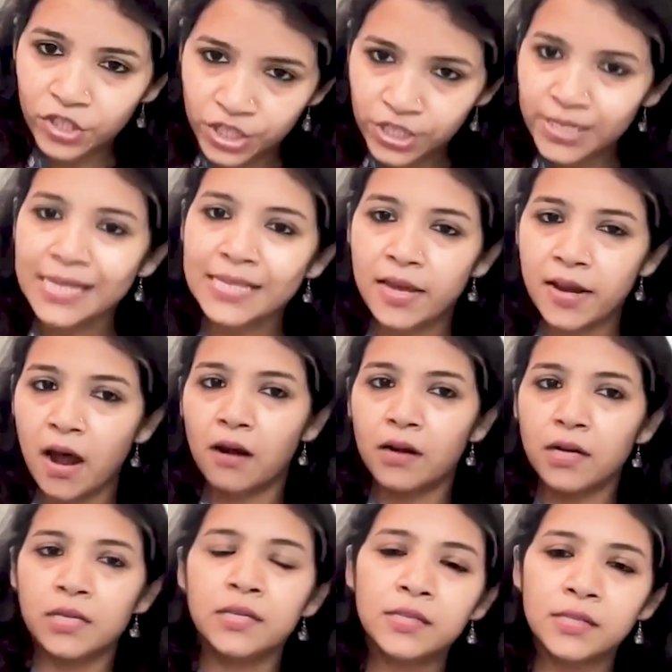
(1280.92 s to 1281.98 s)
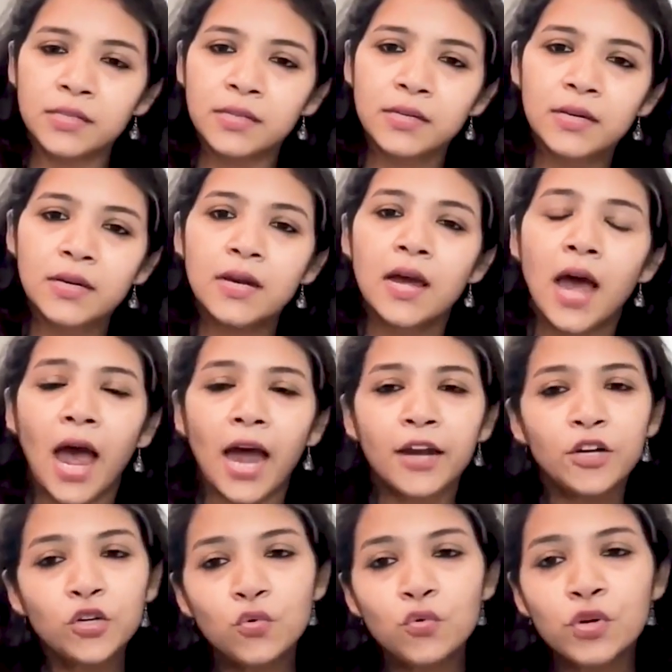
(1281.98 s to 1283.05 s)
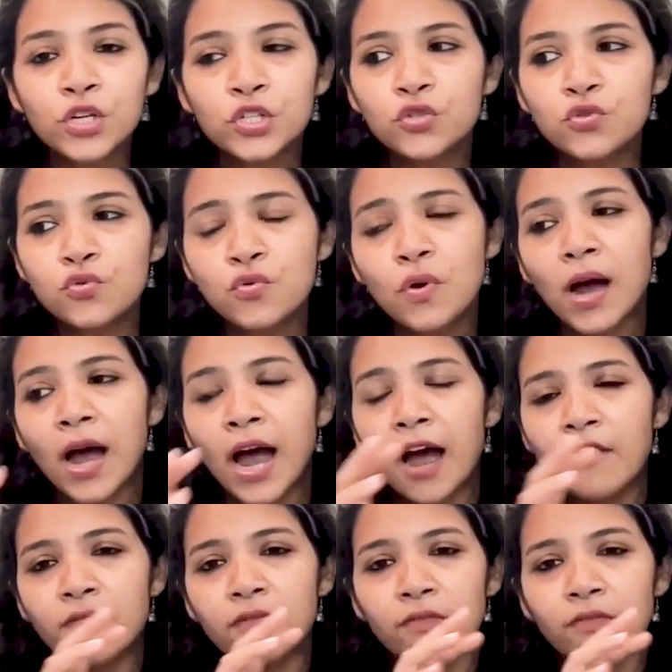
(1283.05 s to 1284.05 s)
just as an artist, and two is you have